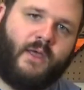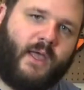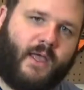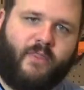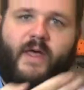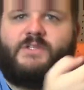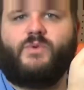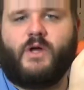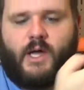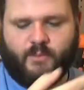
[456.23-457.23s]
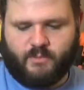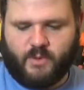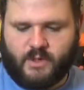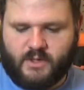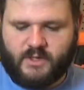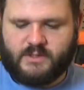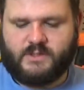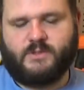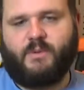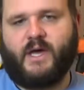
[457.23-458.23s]
And that's what a hop-up unit does, because
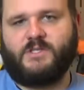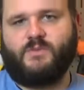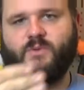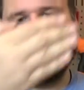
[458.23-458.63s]
the backspin